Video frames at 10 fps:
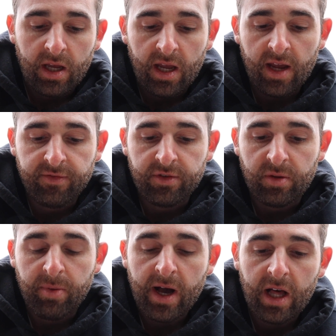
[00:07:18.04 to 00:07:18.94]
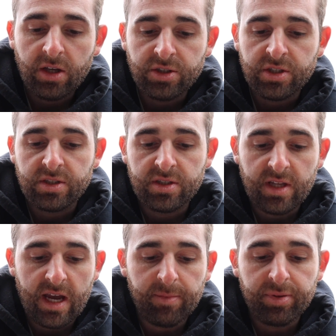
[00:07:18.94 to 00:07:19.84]
After the polishing
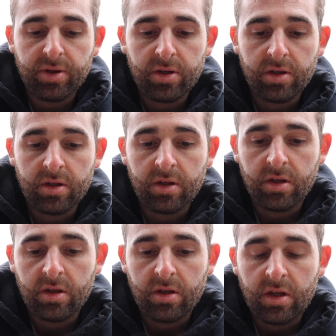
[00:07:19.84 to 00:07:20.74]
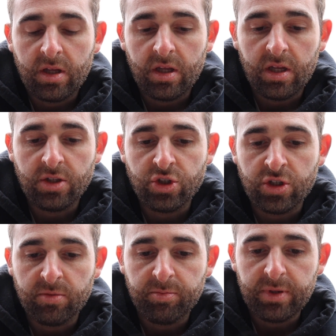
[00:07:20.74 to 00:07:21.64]
step, it
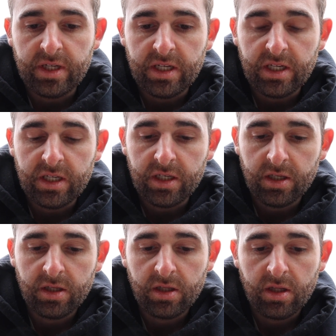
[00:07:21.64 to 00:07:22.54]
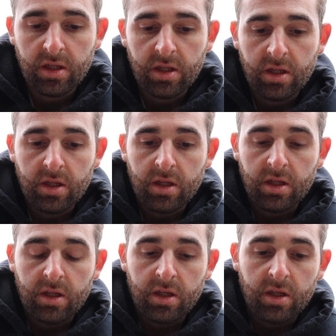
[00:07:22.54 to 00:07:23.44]
should be,
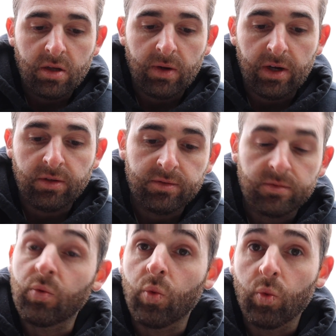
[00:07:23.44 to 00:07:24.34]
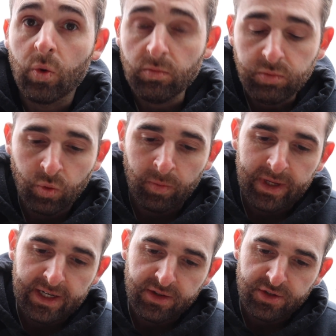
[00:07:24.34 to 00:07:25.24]
well, we'll
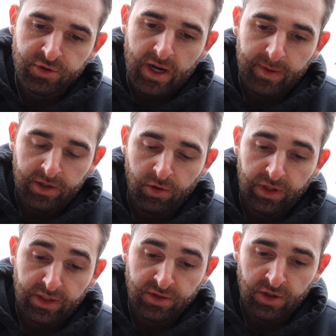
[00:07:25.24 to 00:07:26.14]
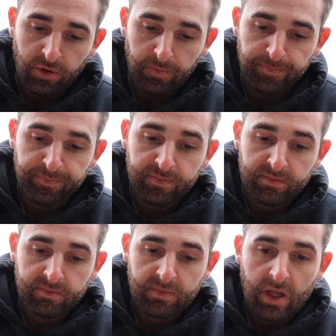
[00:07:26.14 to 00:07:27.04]
be onto the ceramic coating. So
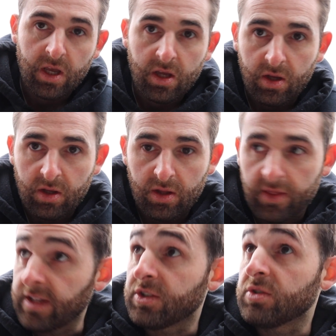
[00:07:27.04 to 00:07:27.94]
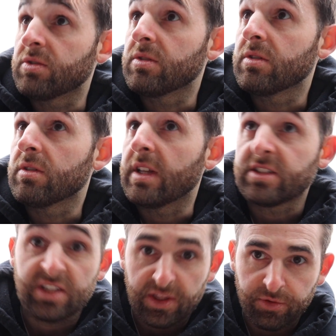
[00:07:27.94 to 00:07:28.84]
let's
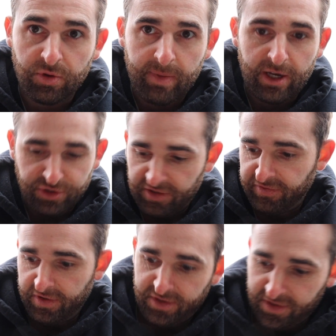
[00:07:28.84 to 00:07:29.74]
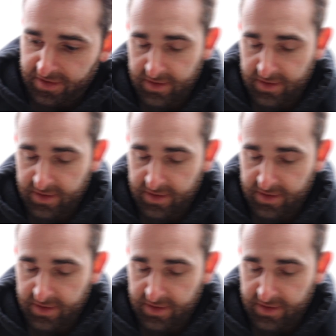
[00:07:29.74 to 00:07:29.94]
get through the polishing first.